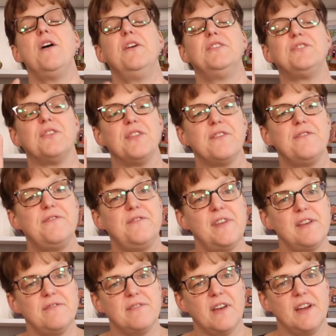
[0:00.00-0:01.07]
So the
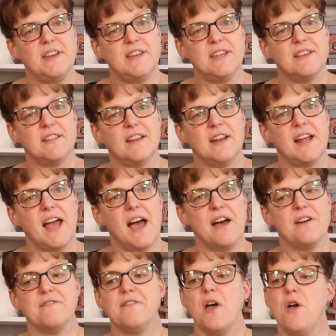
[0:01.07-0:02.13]
fifth idea that I
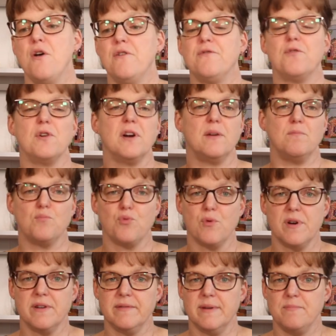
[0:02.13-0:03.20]
have for an
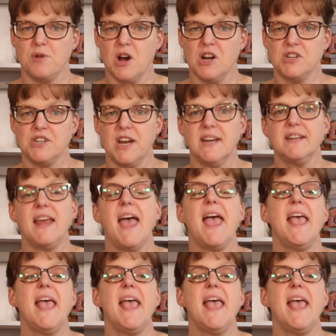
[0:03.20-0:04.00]
embroidery project